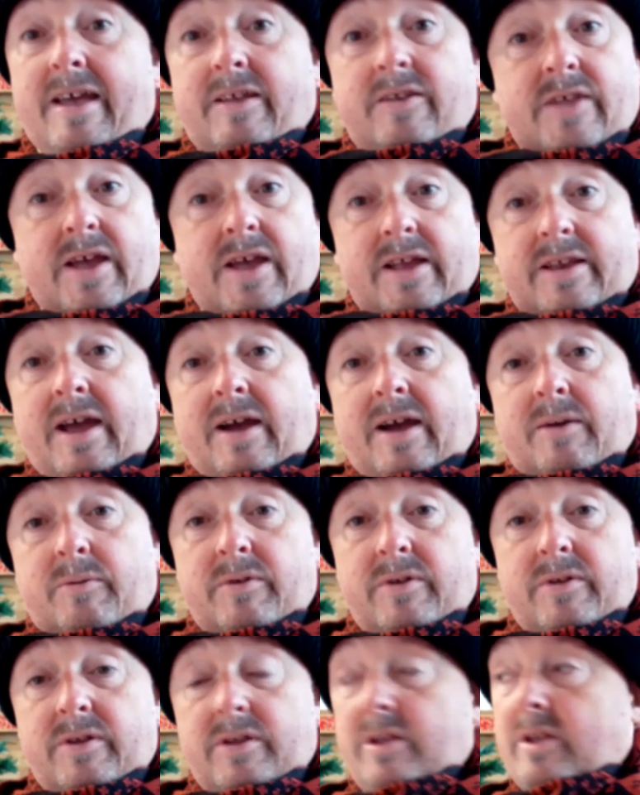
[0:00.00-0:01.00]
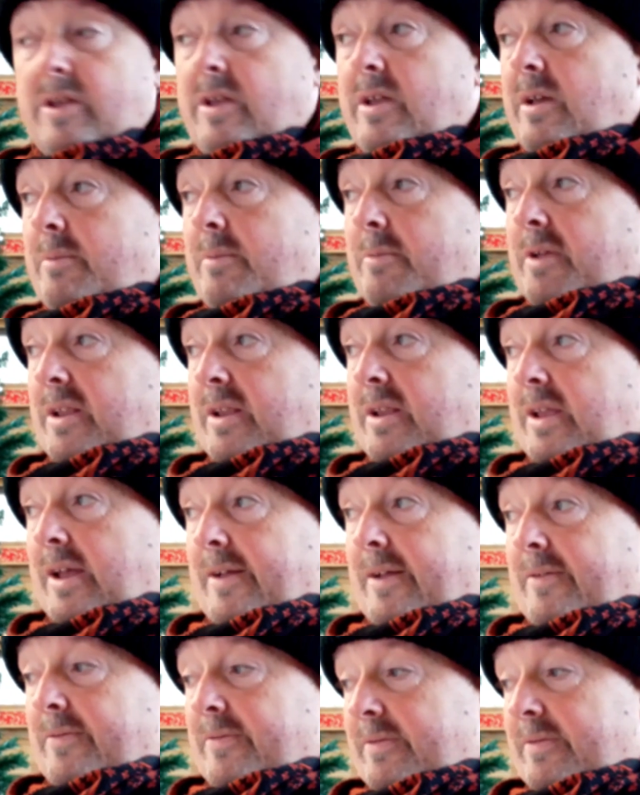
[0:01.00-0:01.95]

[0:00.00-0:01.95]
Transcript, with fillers: you're there now. I mean, yeah.